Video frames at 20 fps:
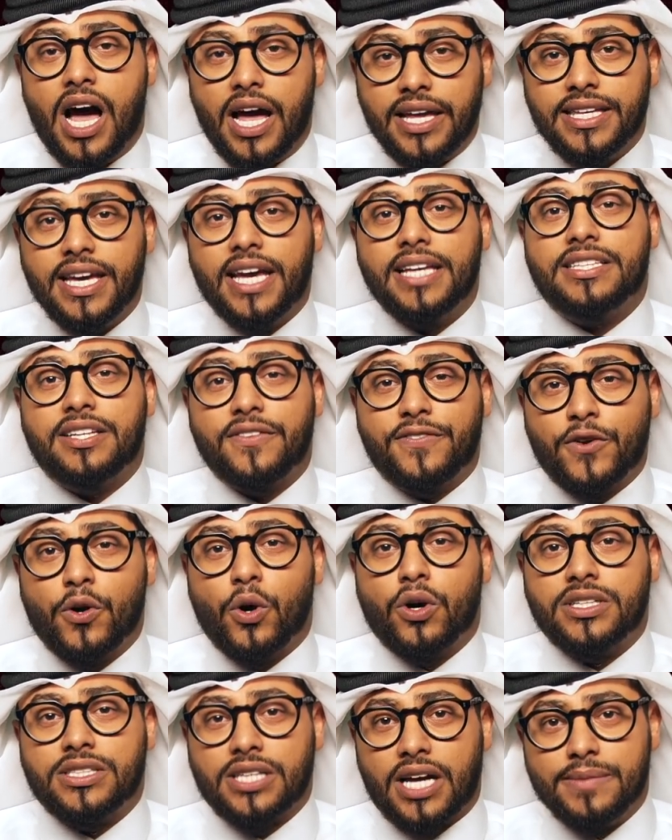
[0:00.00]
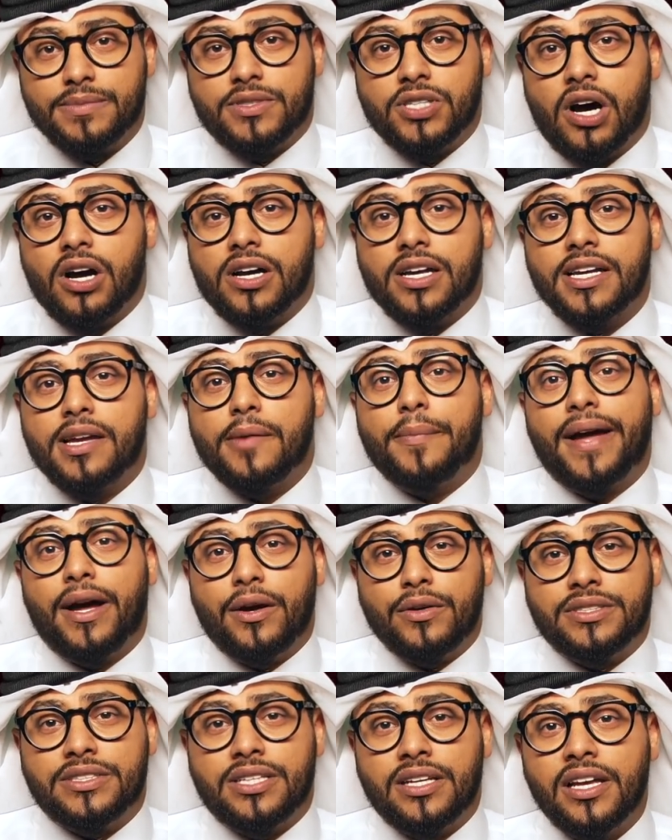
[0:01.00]
Yes, of course, I'm talking
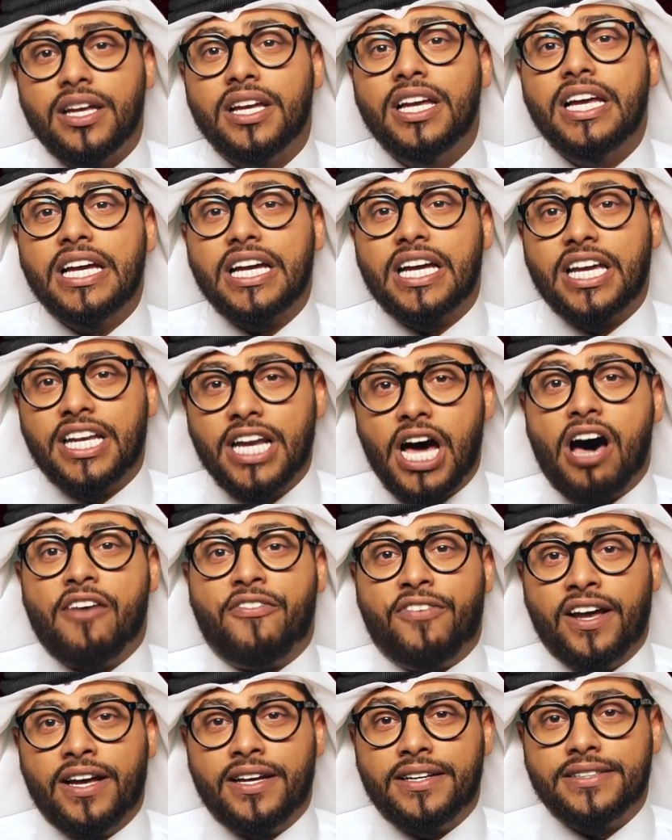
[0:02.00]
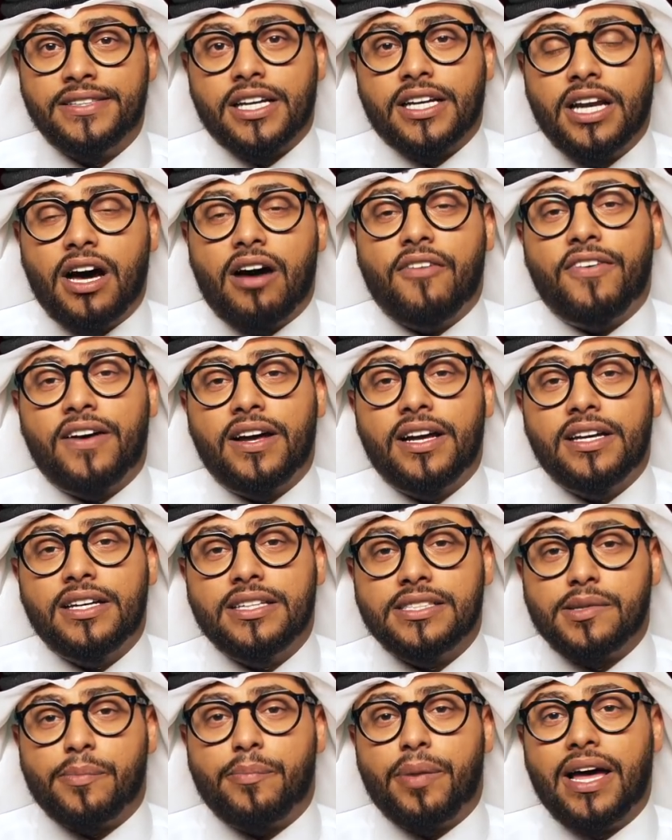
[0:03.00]
about kunafa.
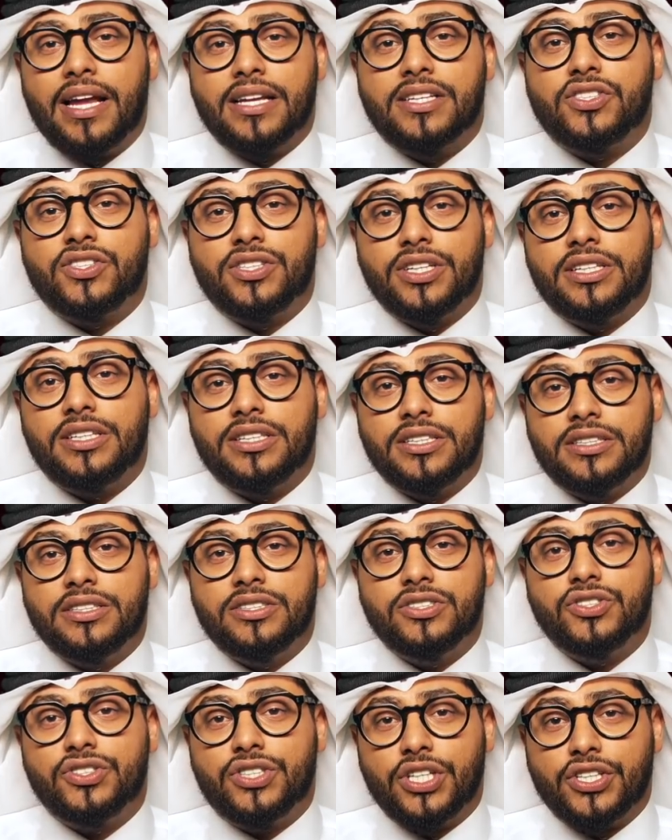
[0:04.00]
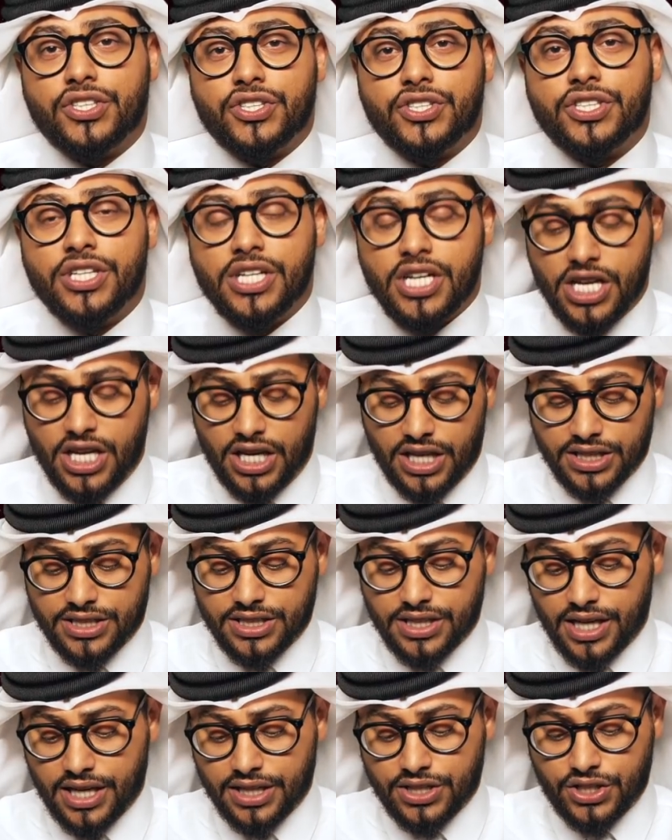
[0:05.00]
Kunafa is a Palestinian dish.
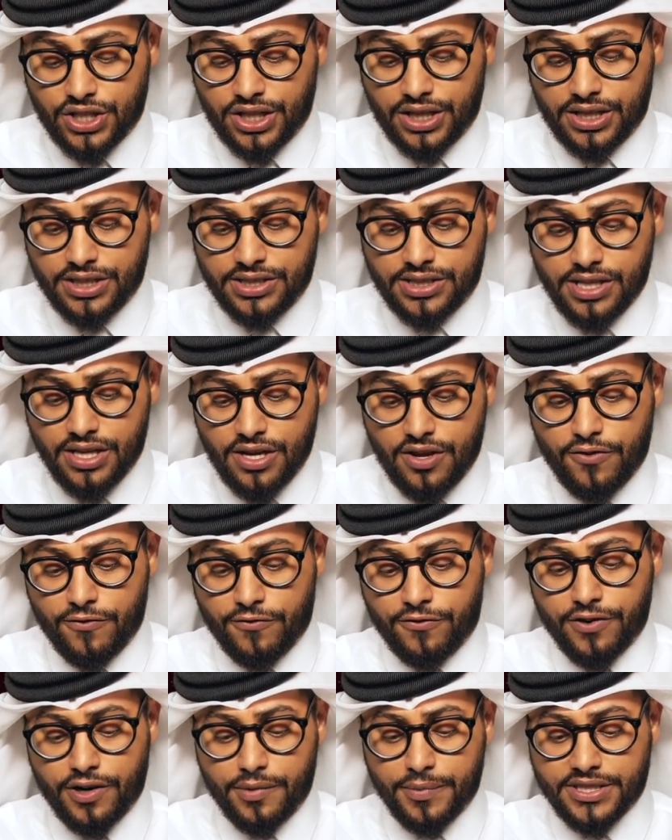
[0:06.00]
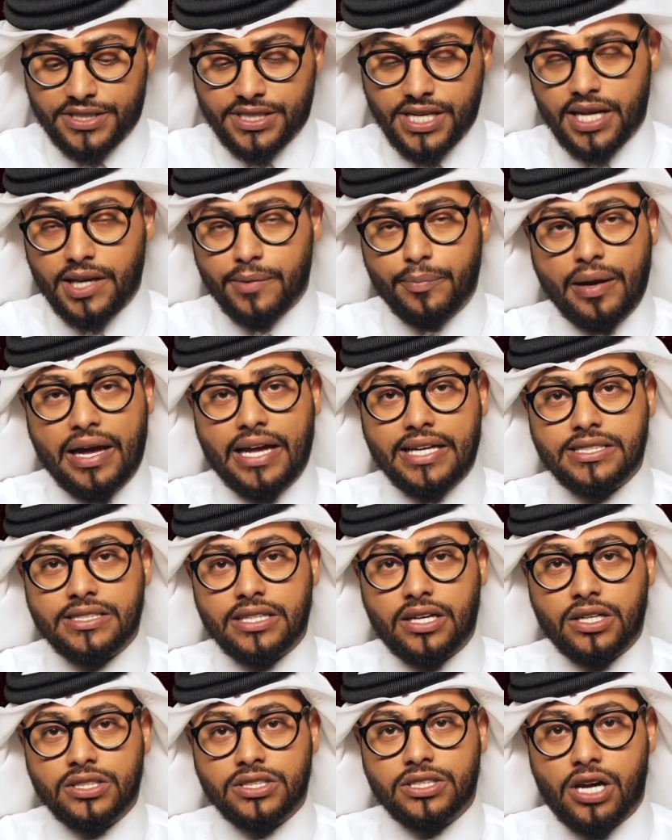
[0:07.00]
It's got cheese, vermicelli
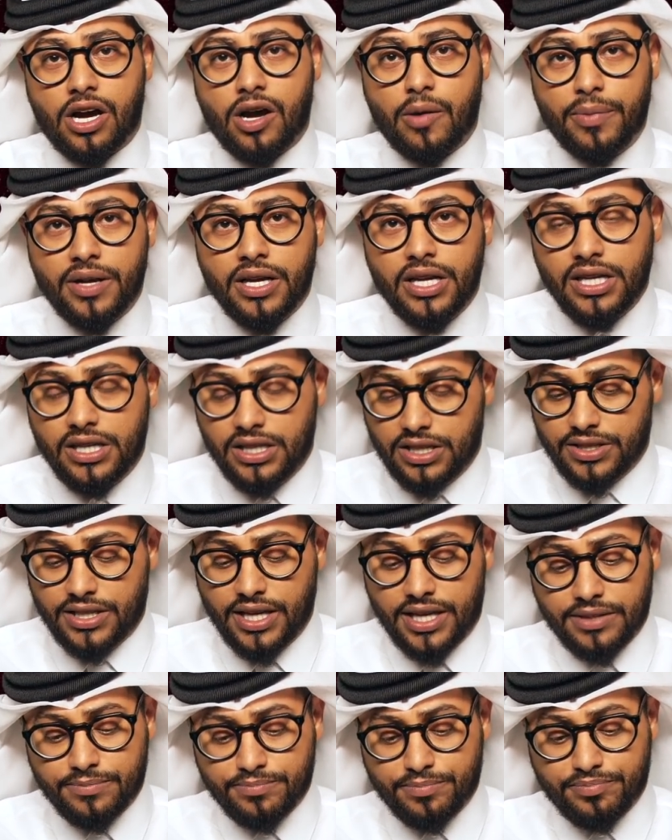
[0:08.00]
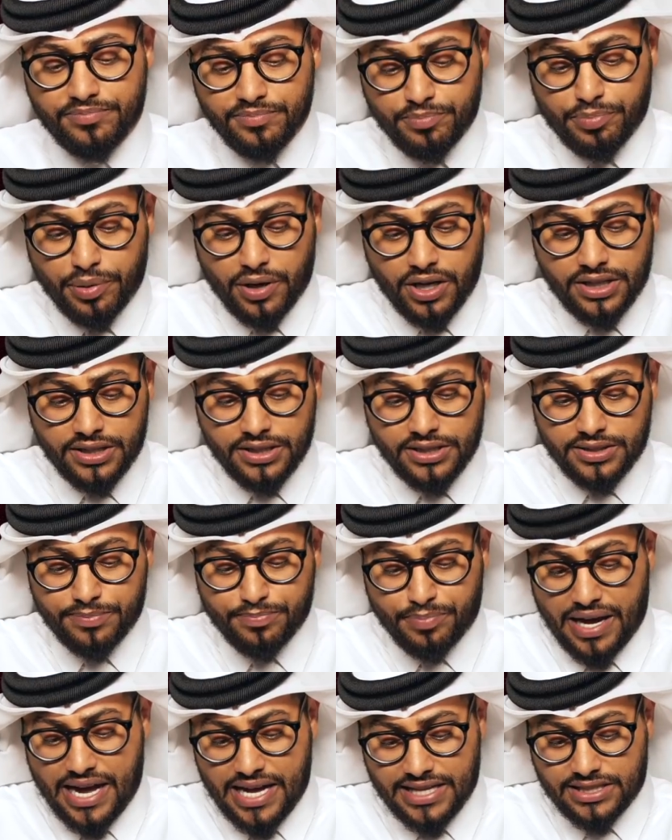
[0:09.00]
pasta on top. They burn the
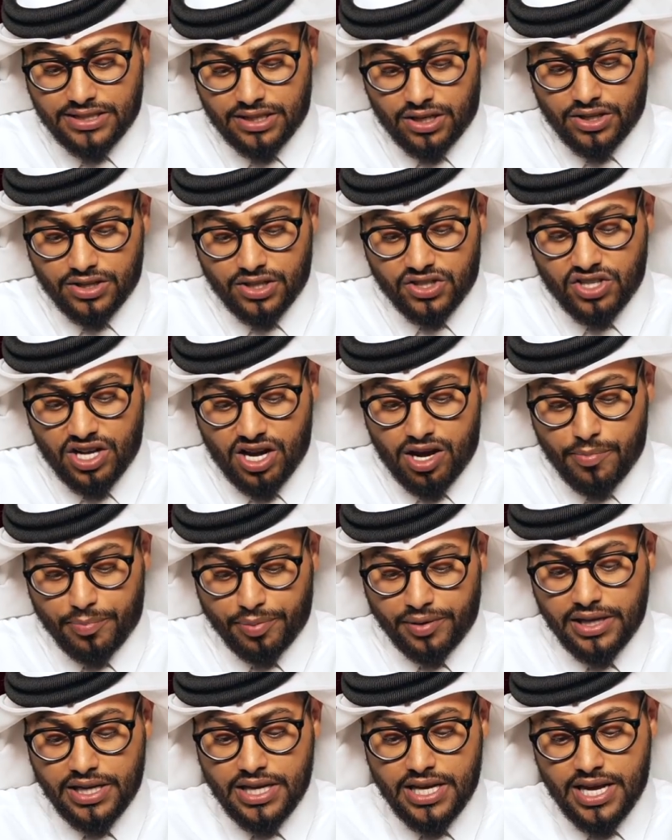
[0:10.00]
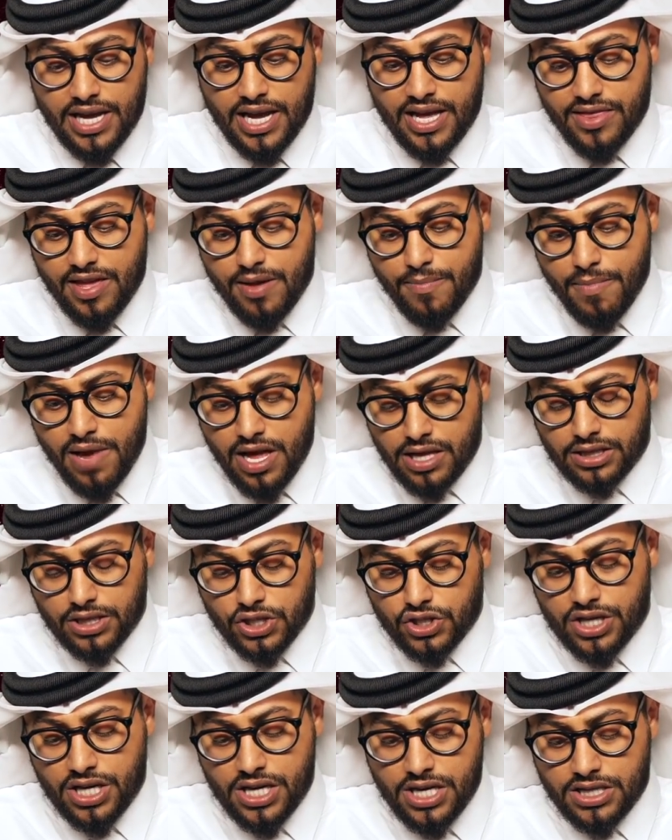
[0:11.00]
pasta on the top and they melt
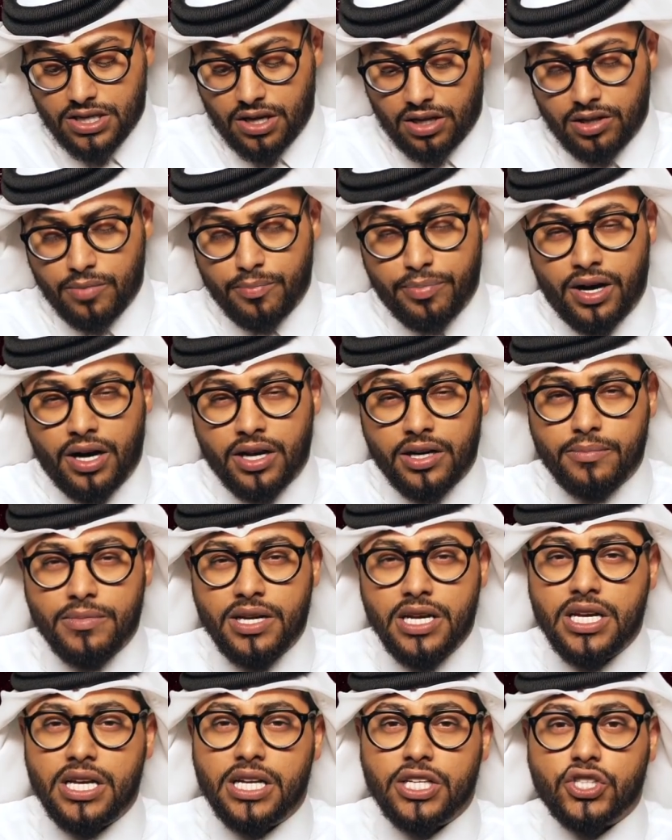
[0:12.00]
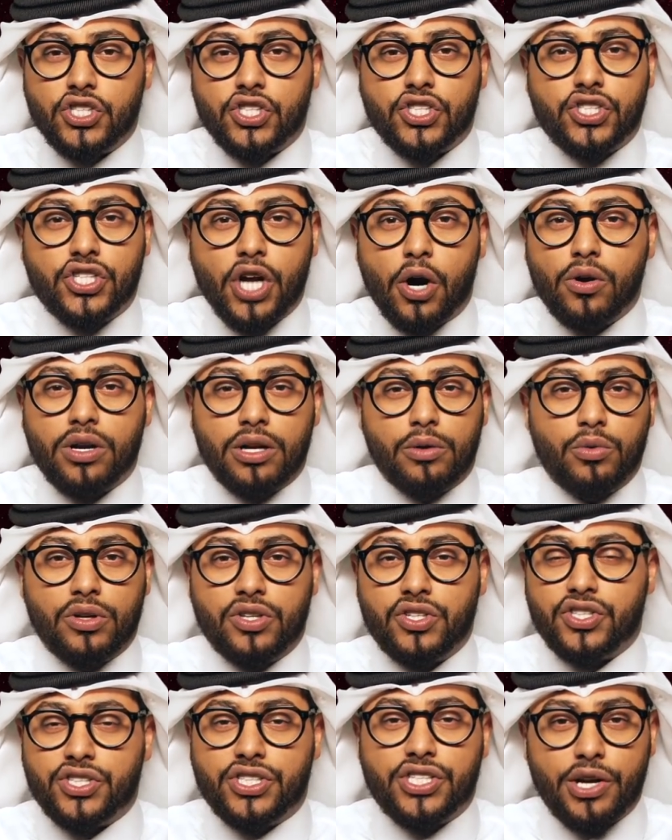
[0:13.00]
the cheese on the bottom and soak it
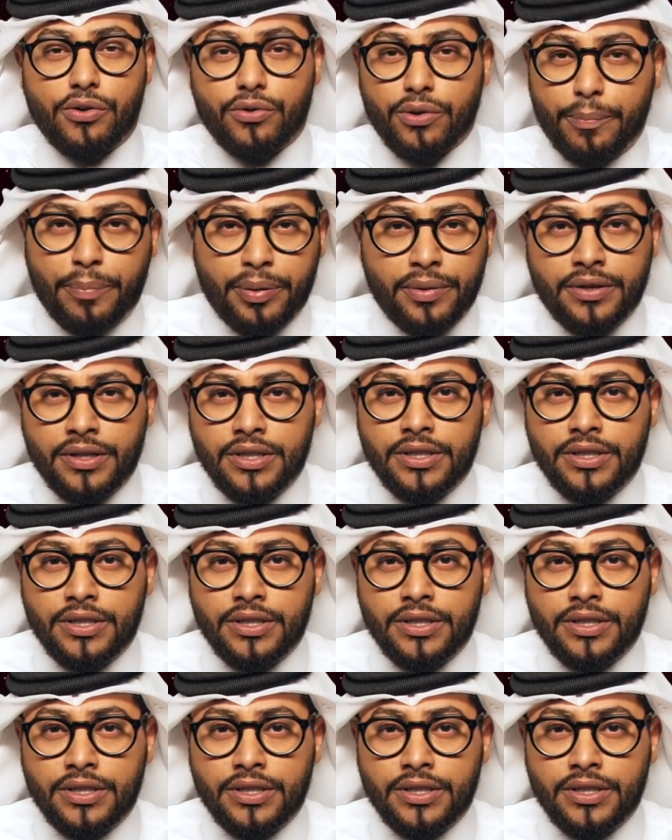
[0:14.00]
with syrup